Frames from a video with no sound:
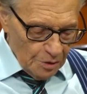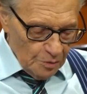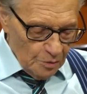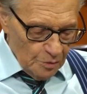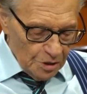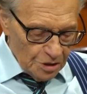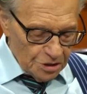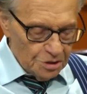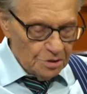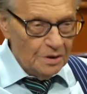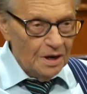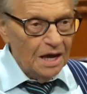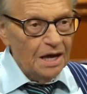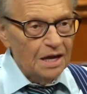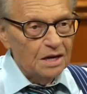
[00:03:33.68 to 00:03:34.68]
you wish you
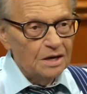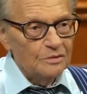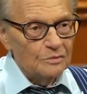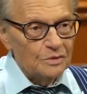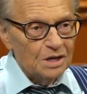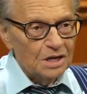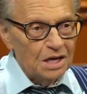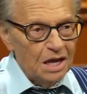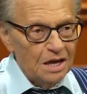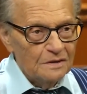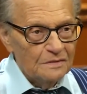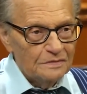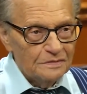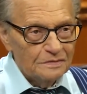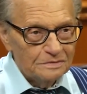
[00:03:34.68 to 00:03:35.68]
had in real
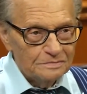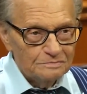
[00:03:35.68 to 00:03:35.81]
life?